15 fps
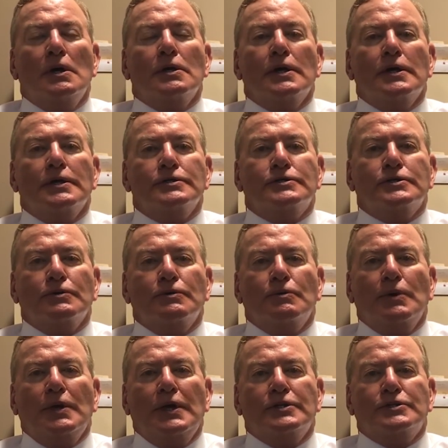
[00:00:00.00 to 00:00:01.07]

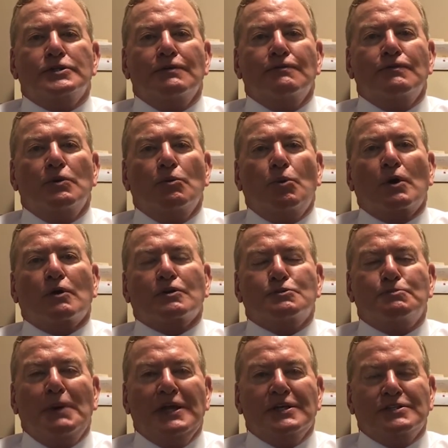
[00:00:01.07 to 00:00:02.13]
into each of the
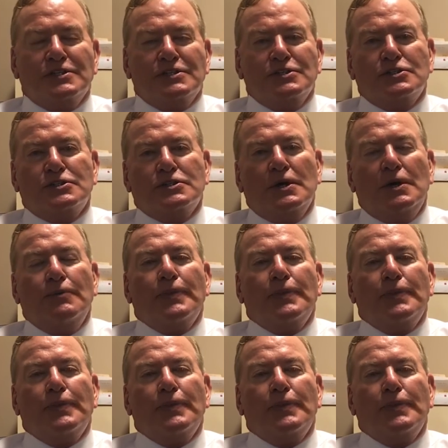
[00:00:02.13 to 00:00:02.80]
workspaces.